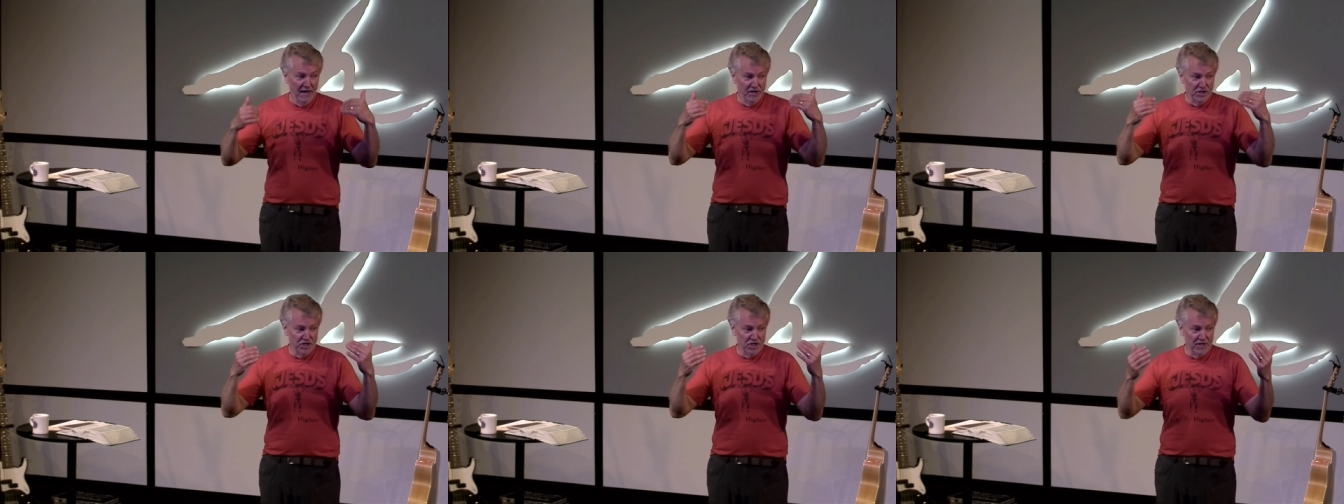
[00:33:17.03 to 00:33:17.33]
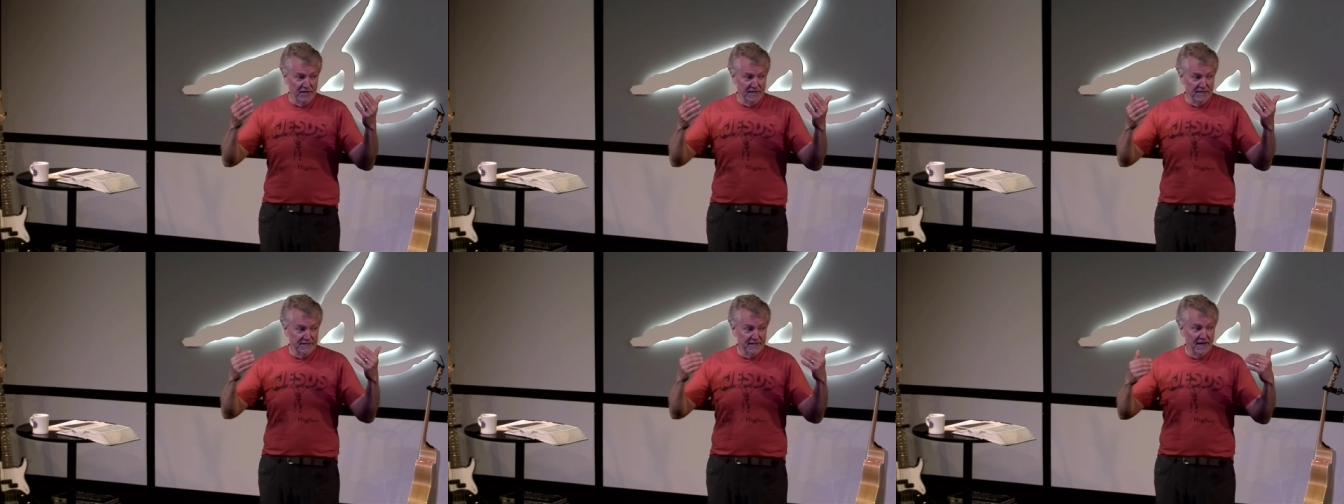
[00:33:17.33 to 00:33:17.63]

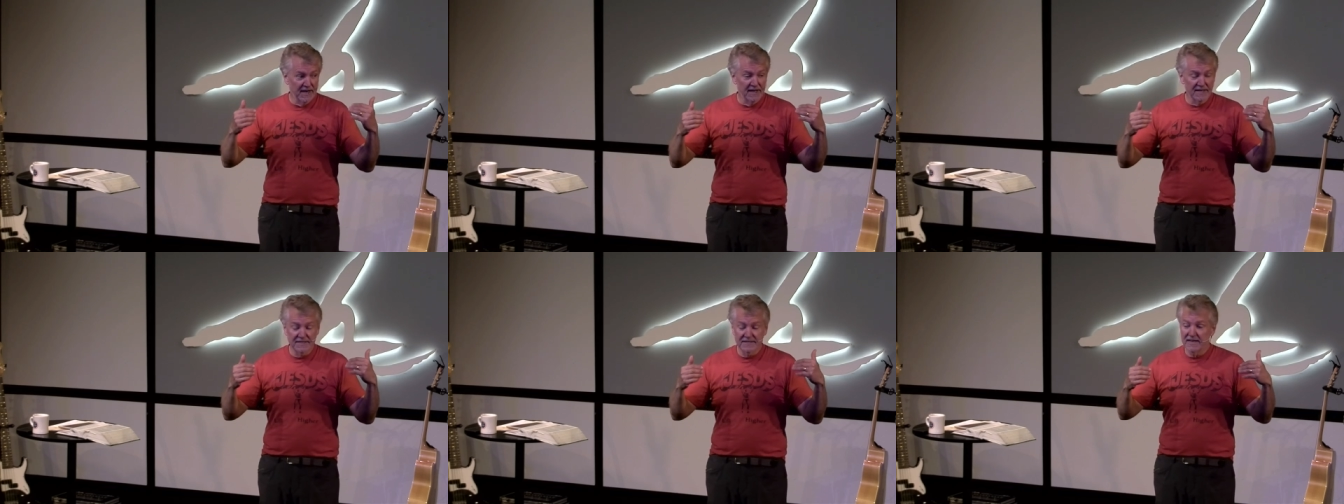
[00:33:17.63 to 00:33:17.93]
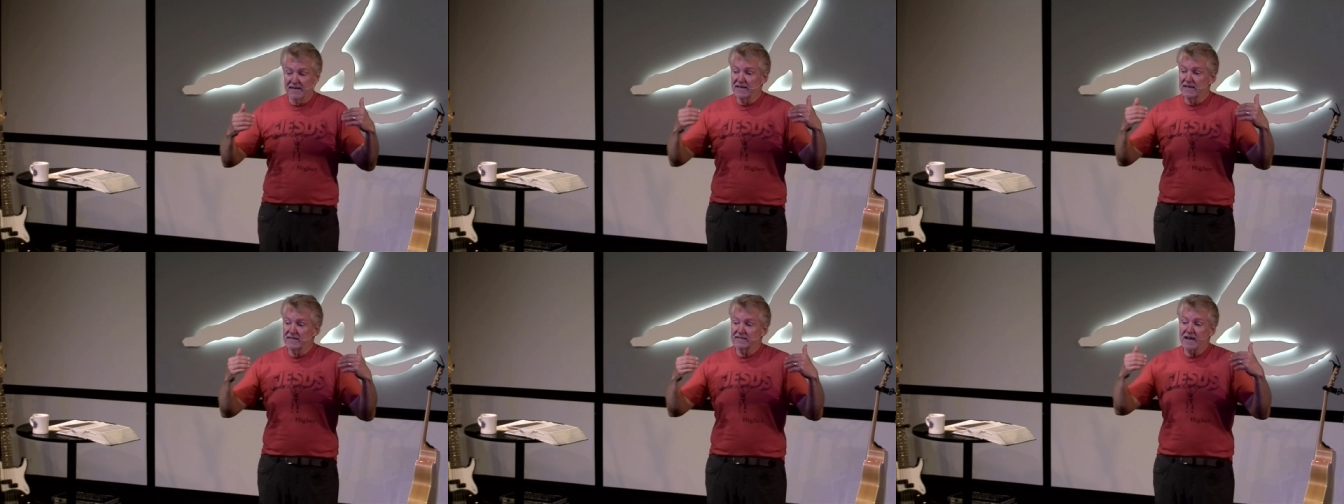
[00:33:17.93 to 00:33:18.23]
Jesus
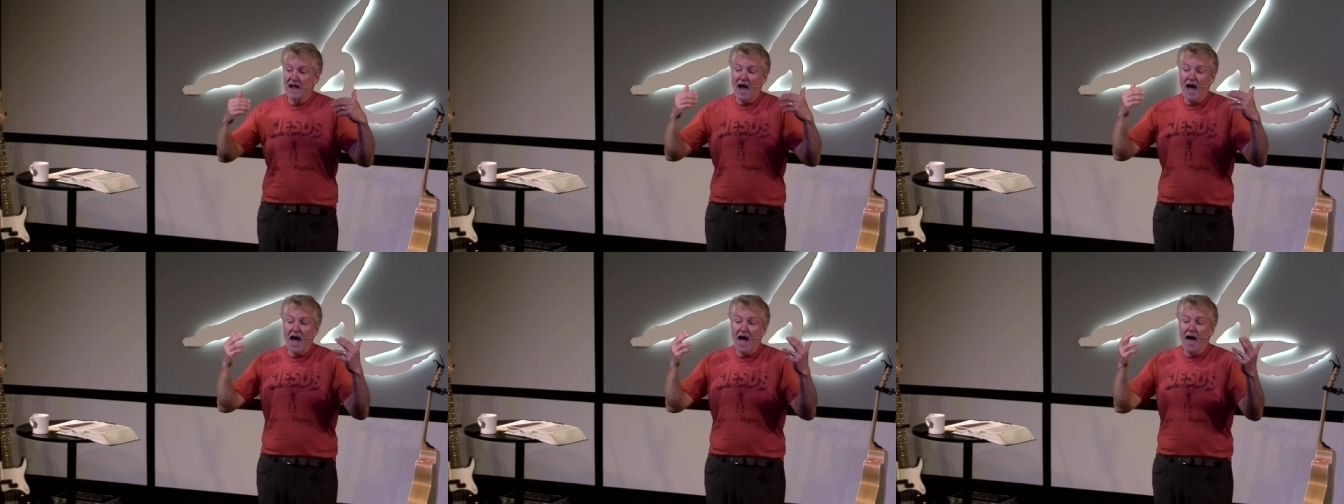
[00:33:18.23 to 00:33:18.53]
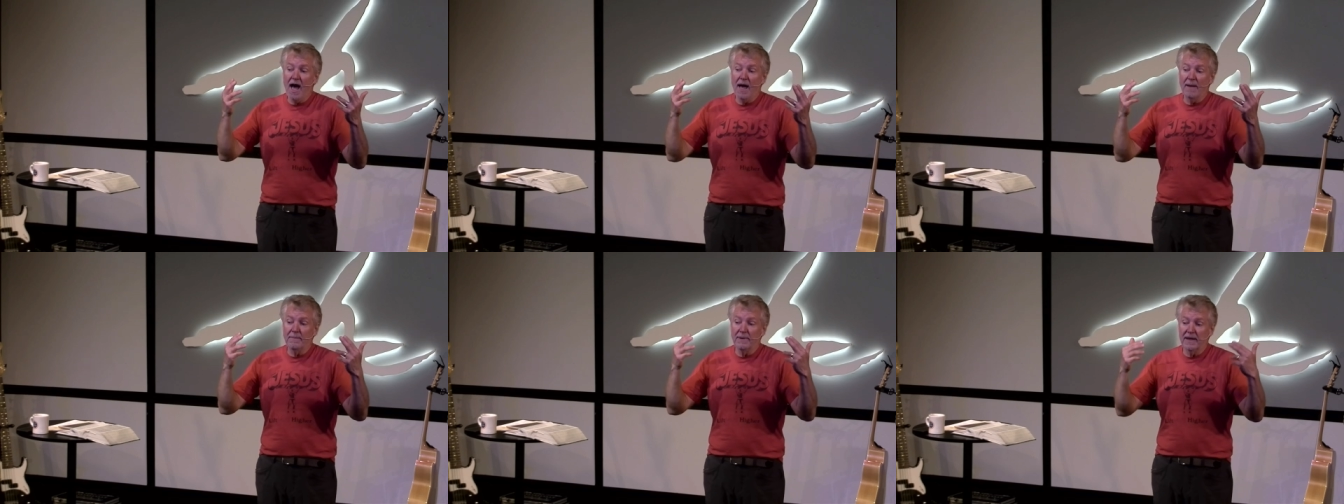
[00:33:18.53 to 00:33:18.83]
is
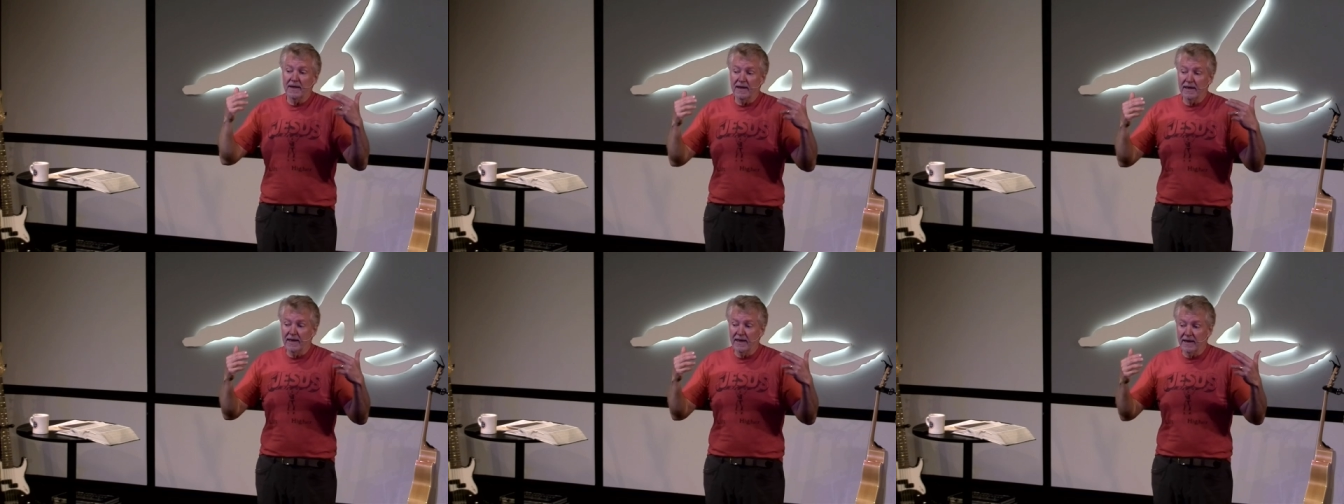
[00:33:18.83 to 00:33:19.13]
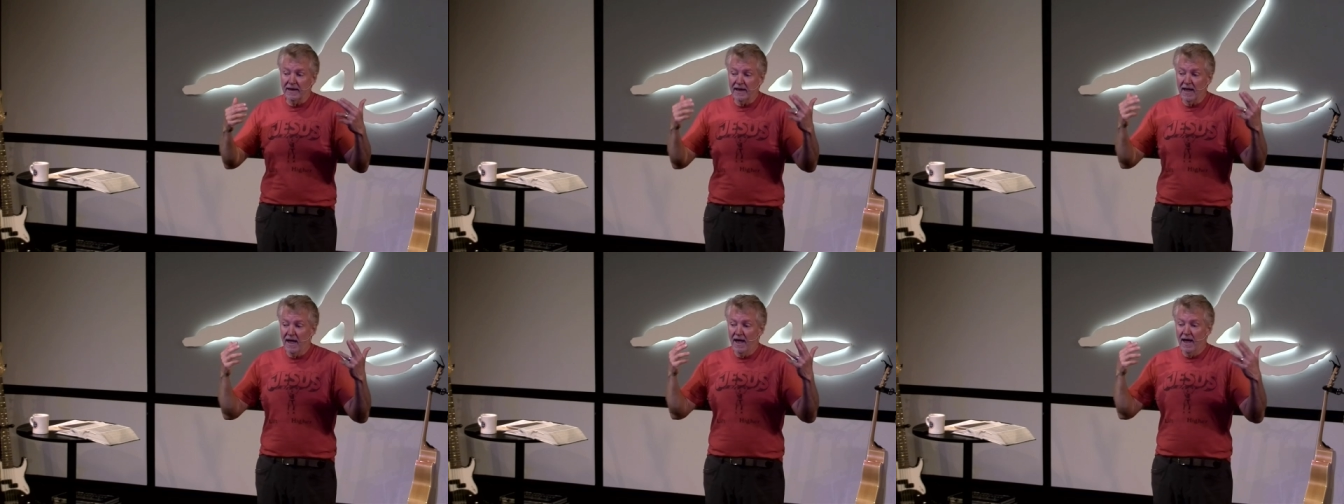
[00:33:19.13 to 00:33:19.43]

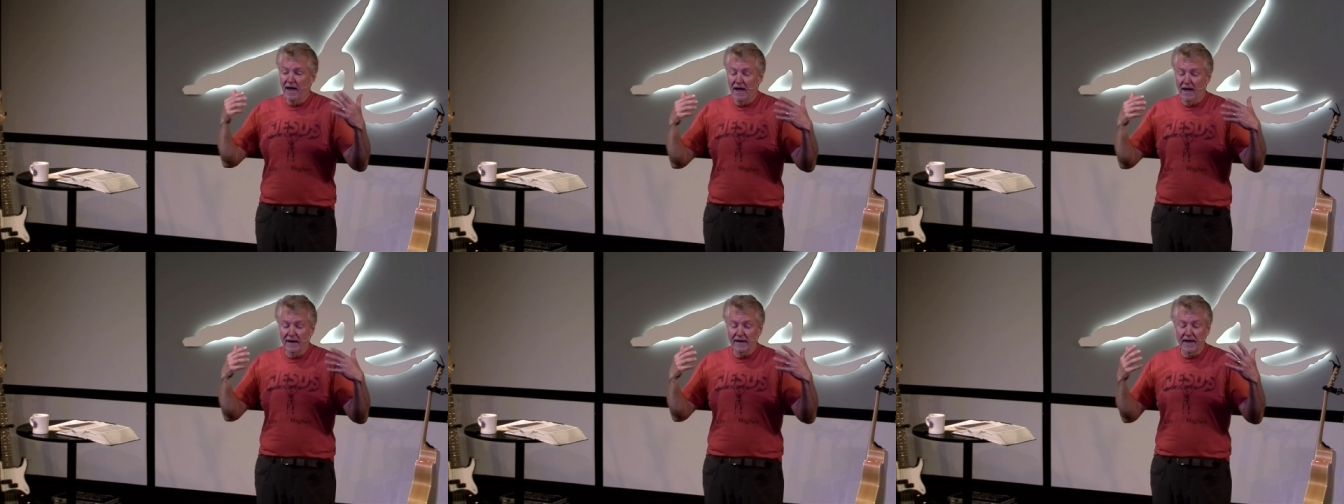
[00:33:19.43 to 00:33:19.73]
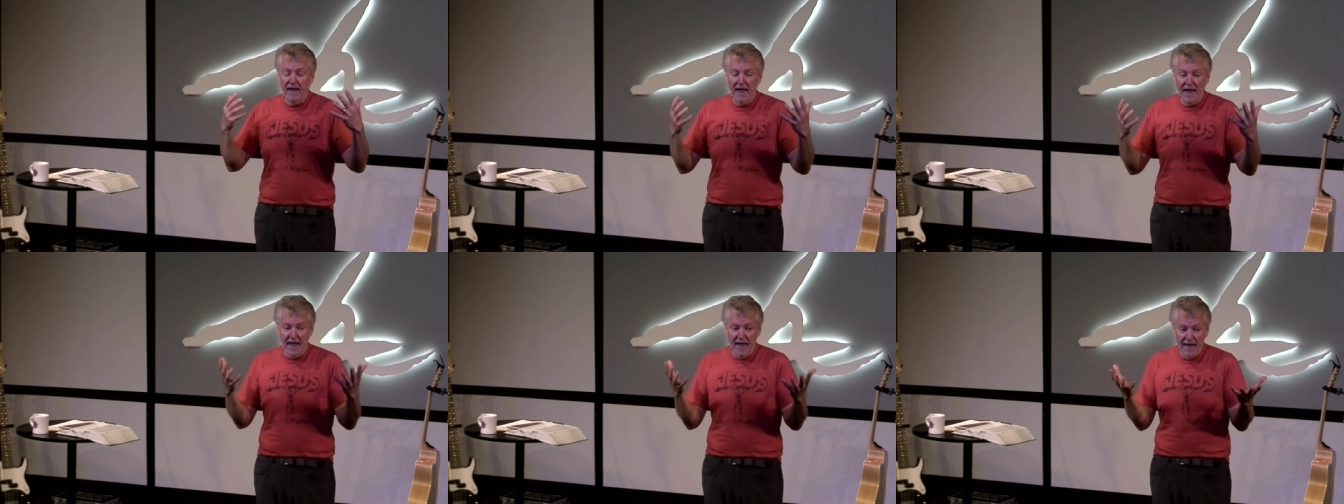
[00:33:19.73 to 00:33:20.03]
coming
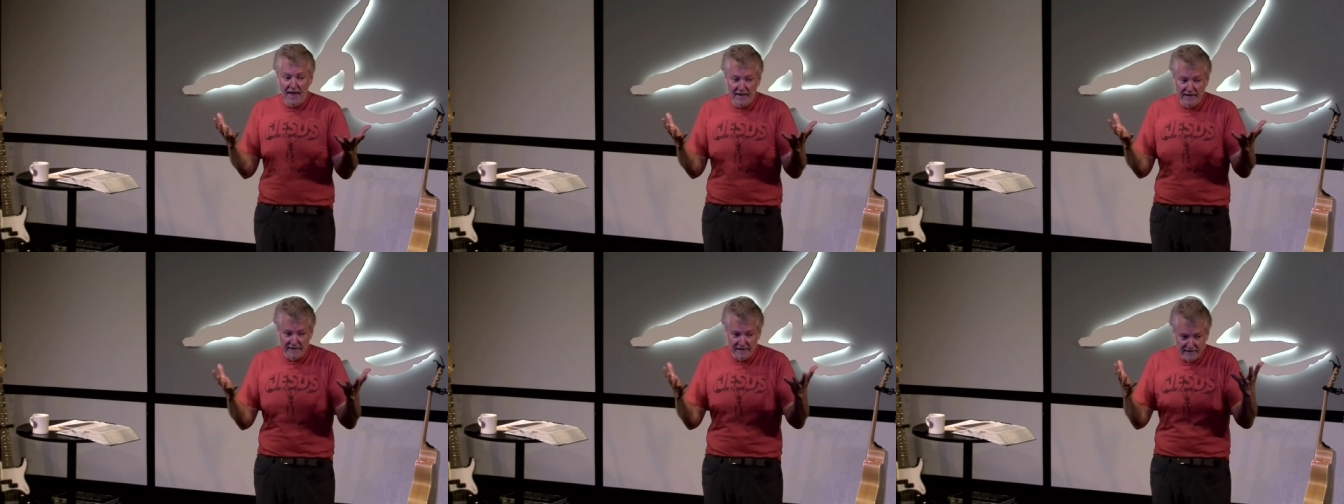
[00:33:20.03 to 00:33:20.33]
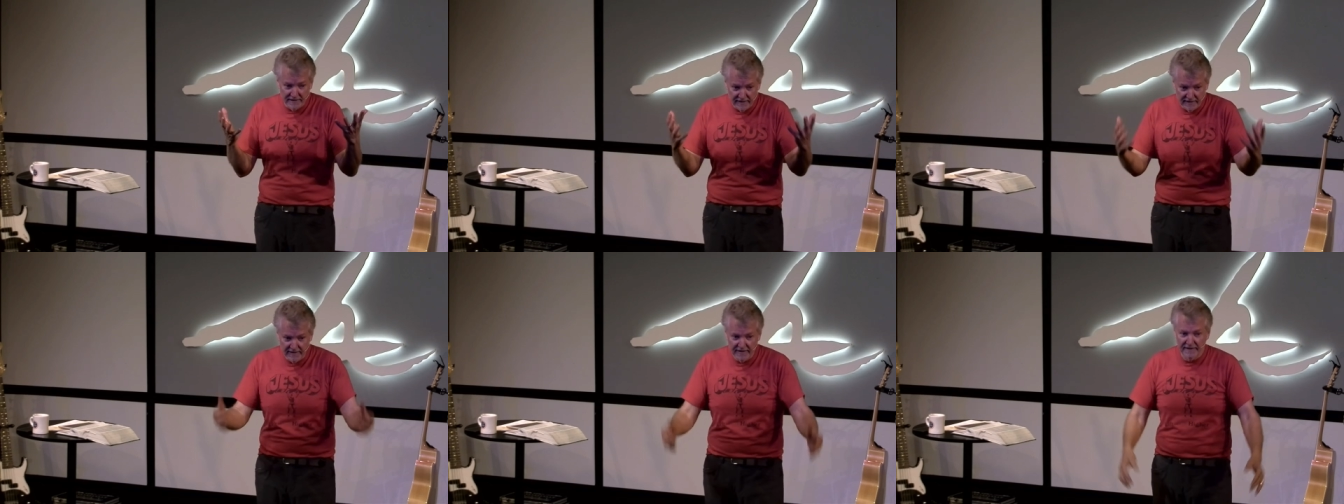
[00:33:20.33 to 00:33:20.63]

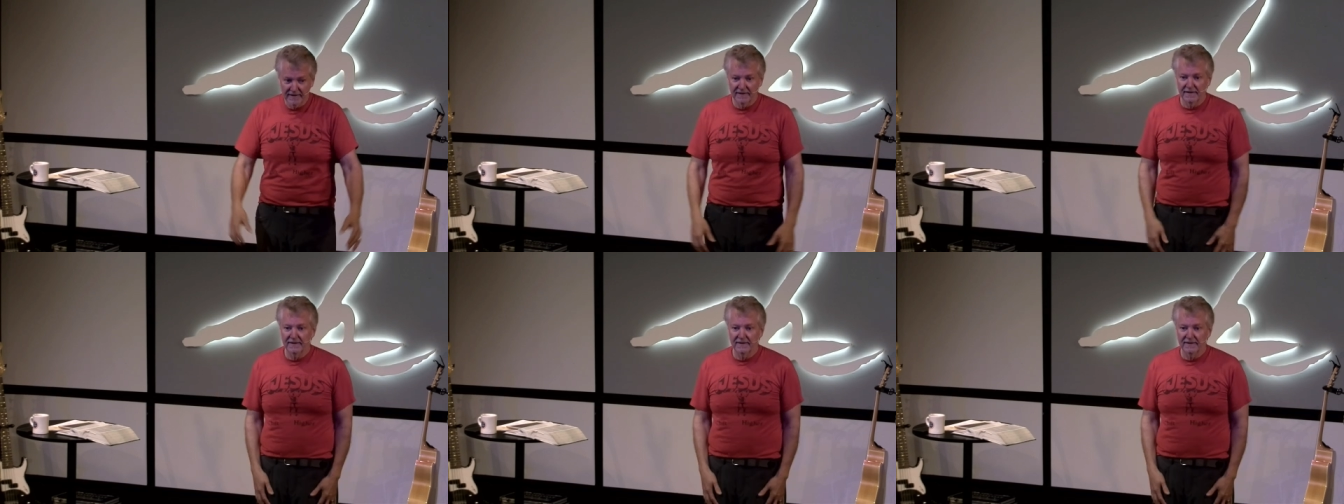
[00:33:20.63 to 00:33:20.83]
again.